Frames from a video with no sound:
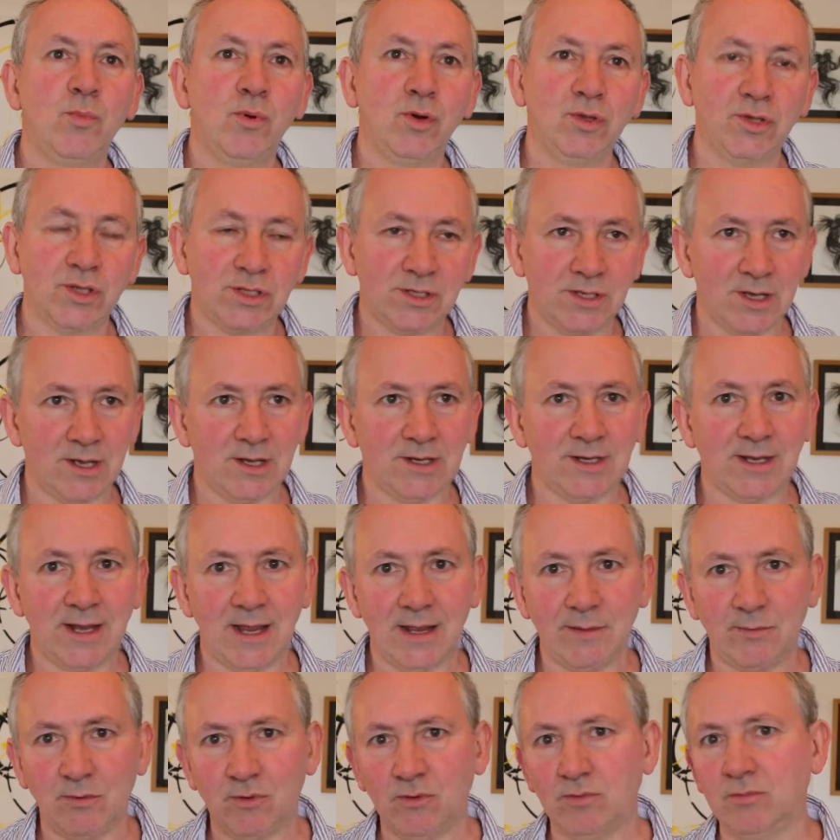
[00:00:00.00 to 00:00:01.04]
put the
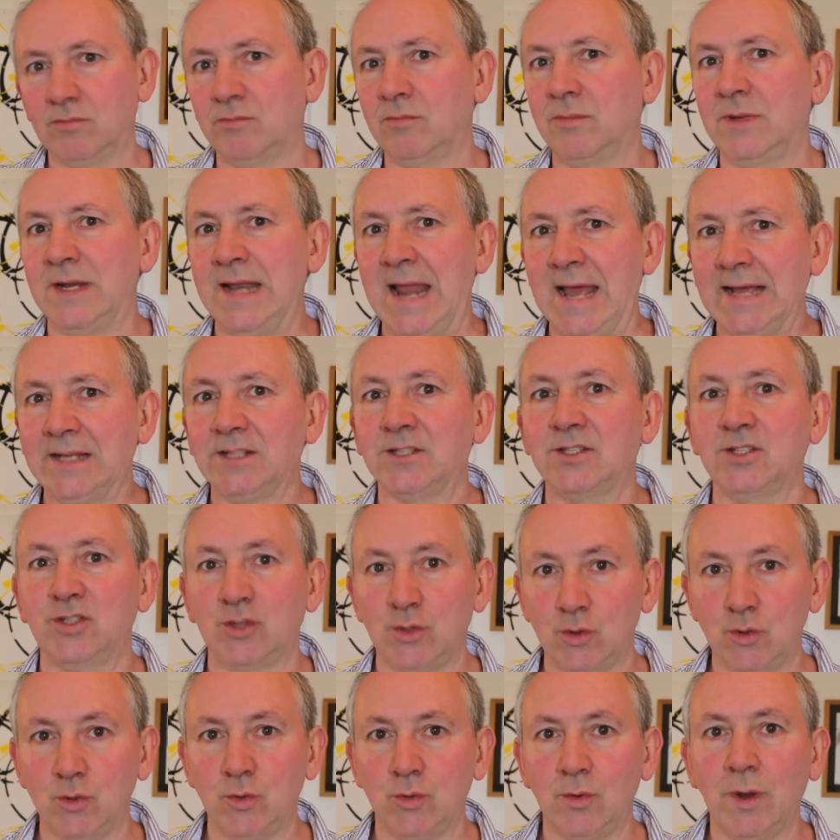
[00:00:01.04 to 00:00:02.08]
turntable next
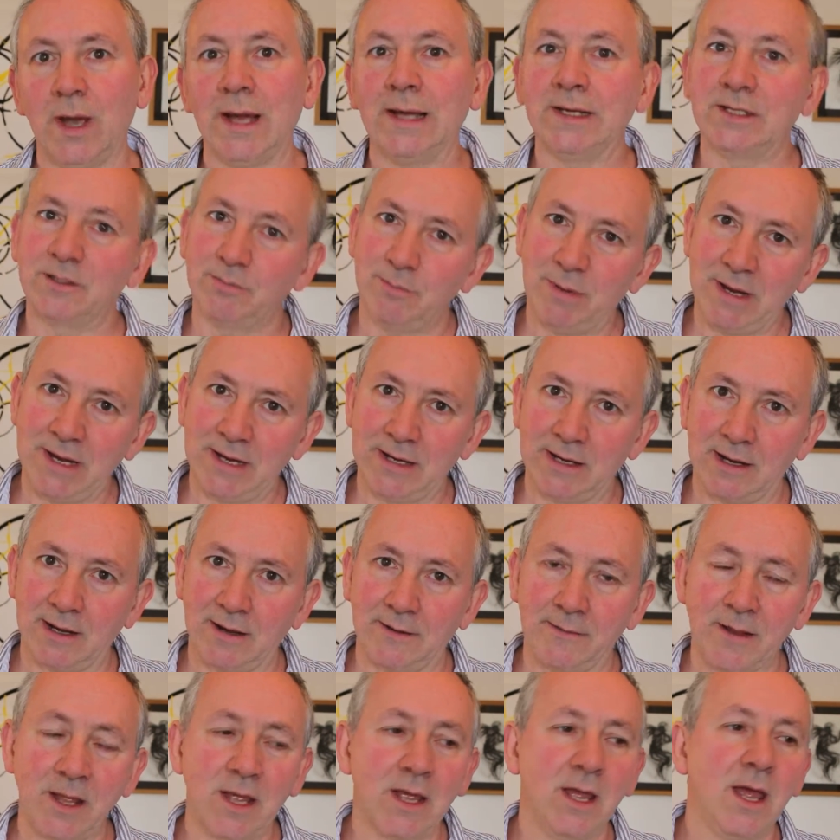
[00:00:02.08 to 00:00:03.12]
to a speaker.
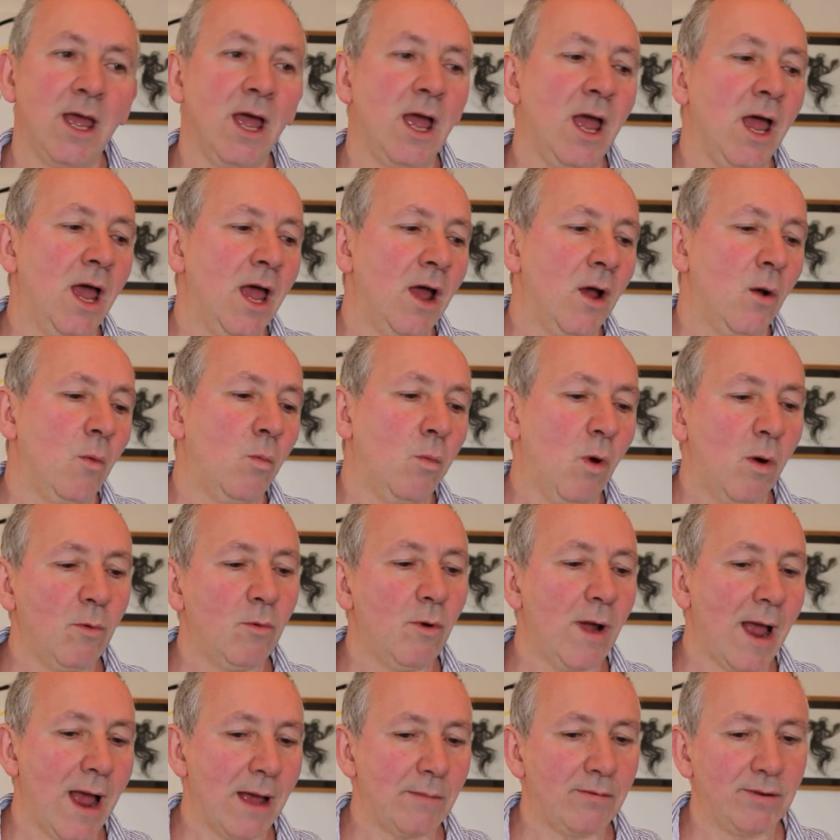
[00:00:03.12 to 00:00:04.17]
What
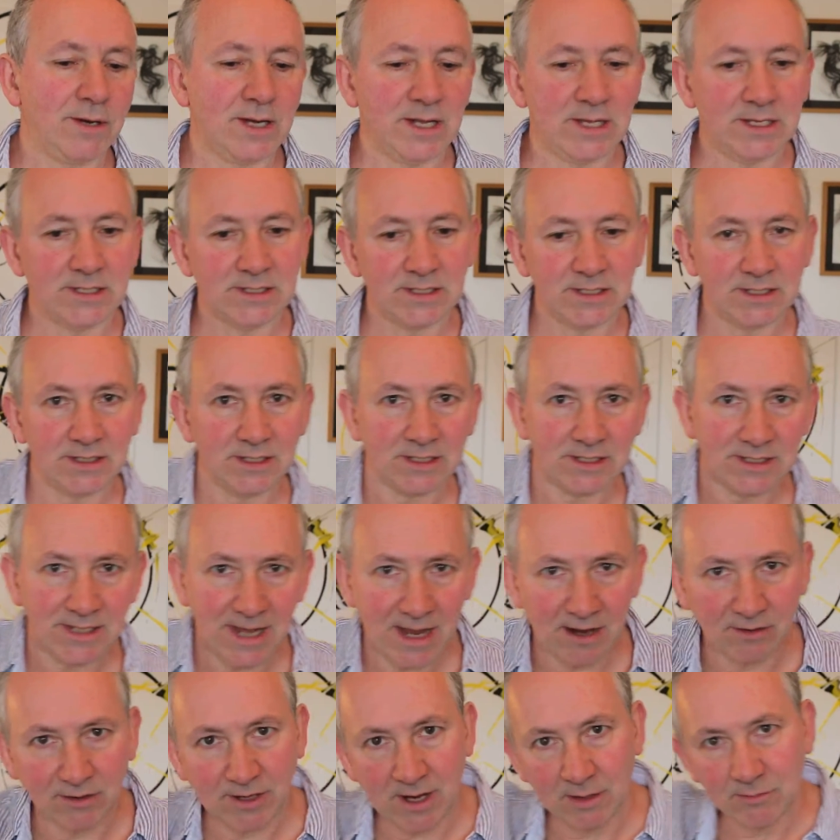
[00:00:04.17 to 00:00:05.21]
will happen is the
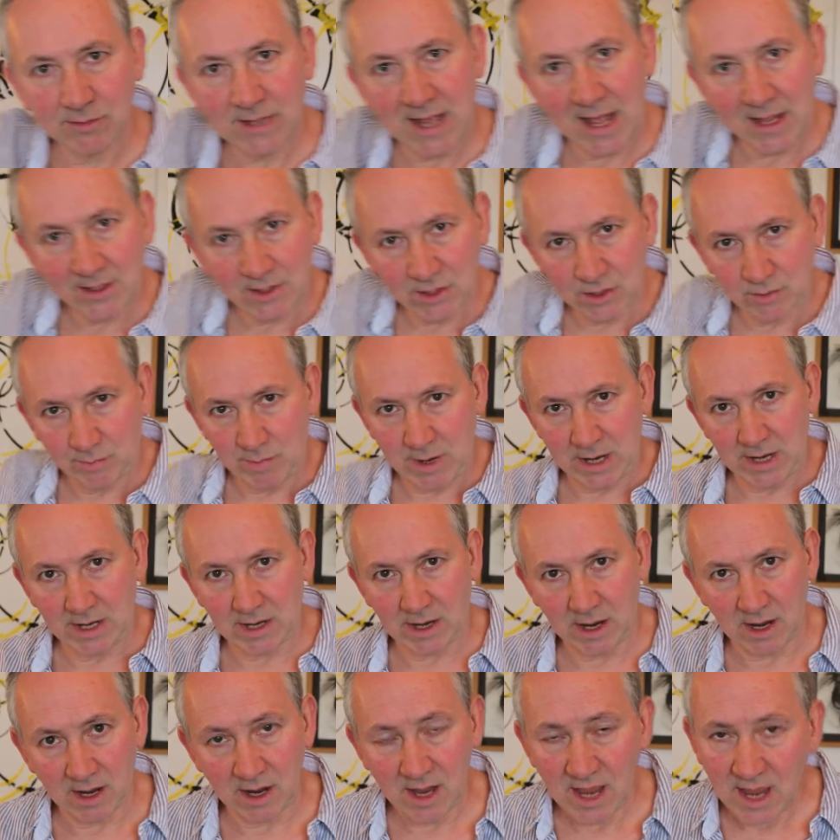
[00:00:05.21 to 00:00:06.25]
sound comes out the
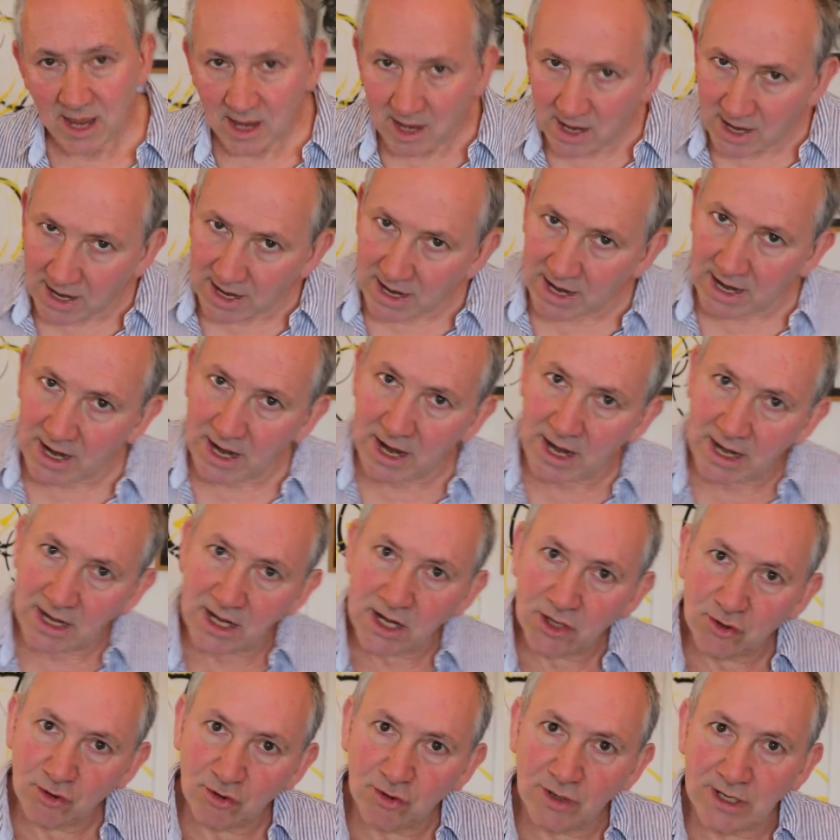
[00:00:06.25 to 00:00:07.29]
speaker, it
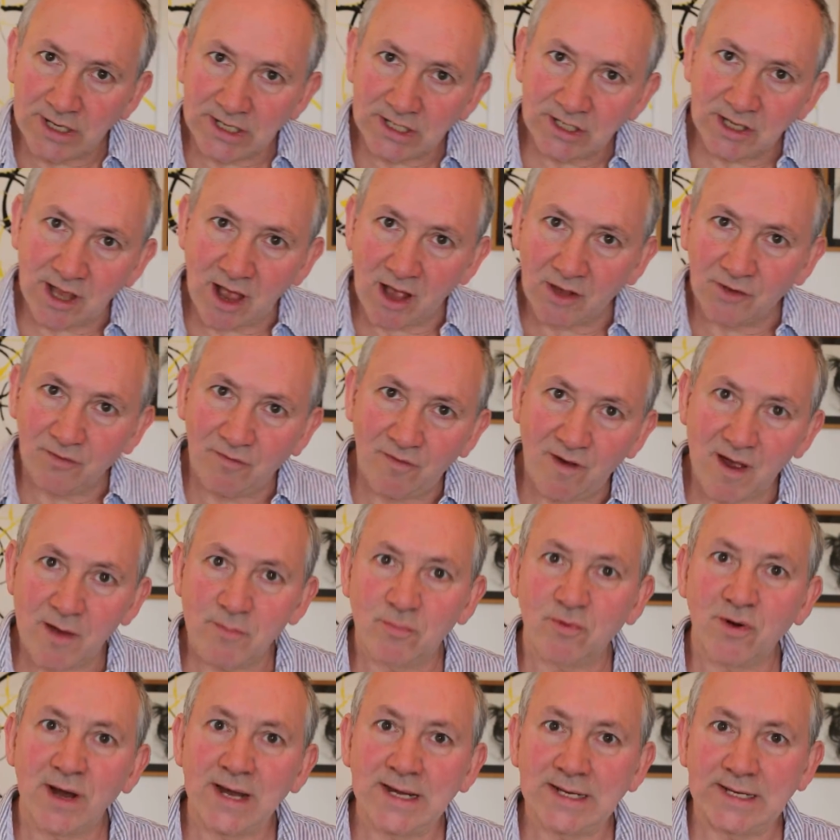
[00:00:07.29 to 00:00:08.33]
literally starts
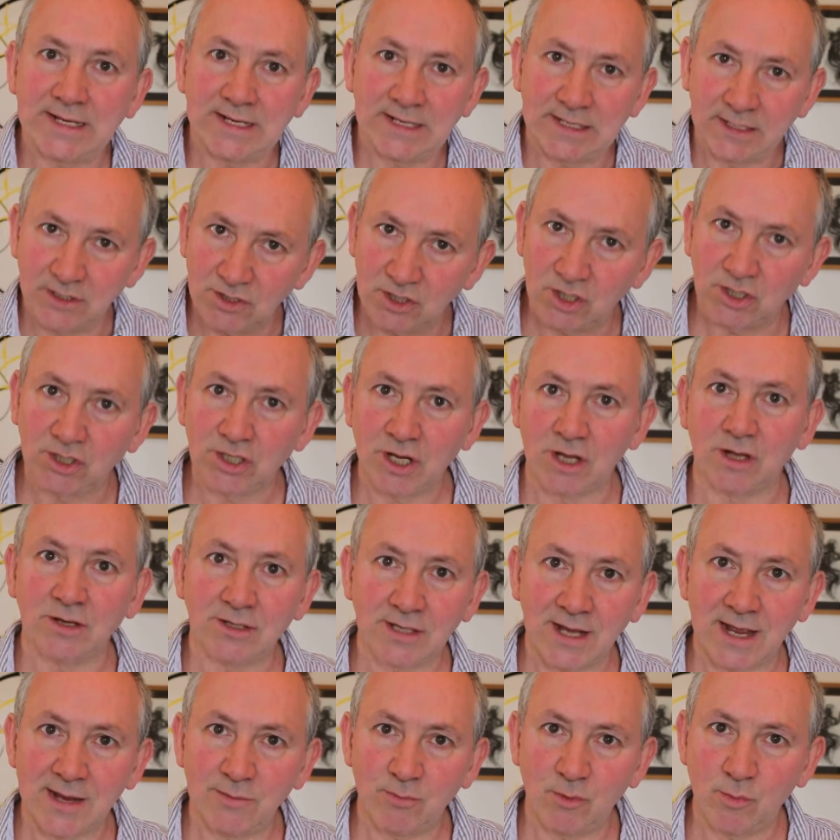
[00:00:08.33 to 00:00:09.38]
vibrating the
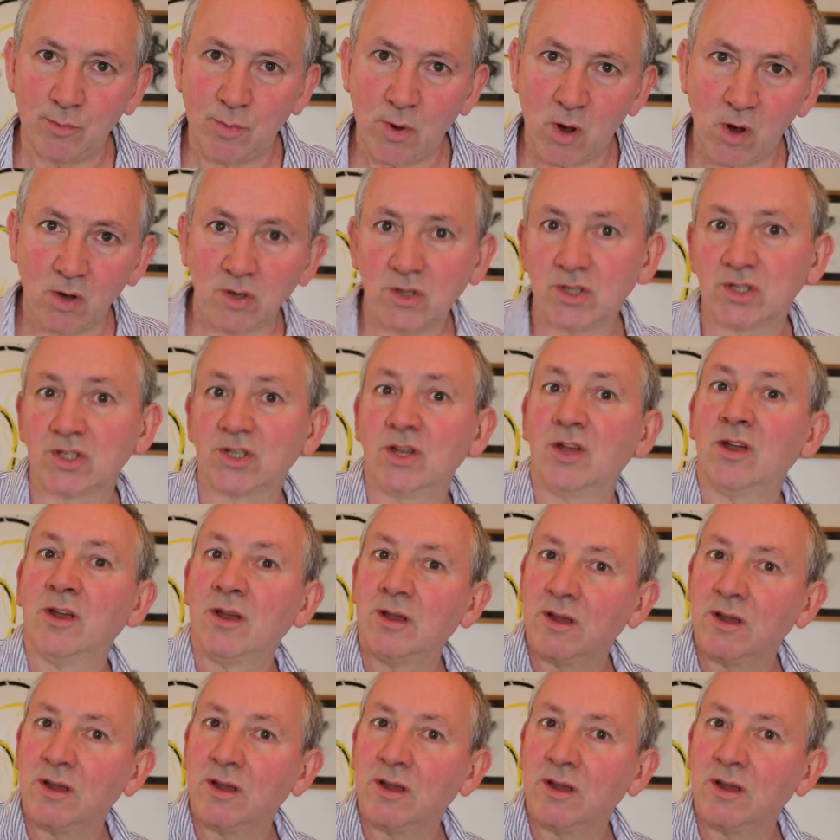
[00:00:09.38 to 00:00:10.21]
turntable box,